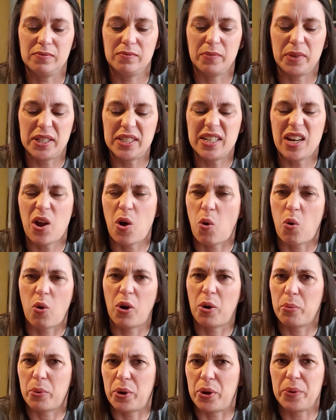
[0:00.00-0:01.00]
it's not
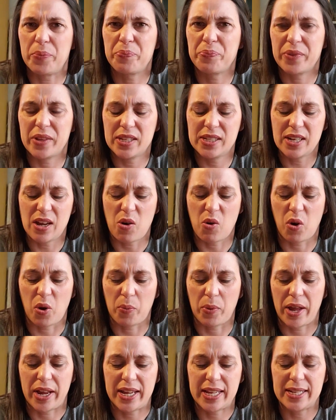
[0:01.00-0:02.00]
horrible. It's not
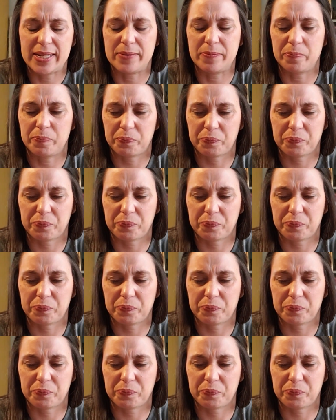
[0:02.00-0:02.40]
horrible. I could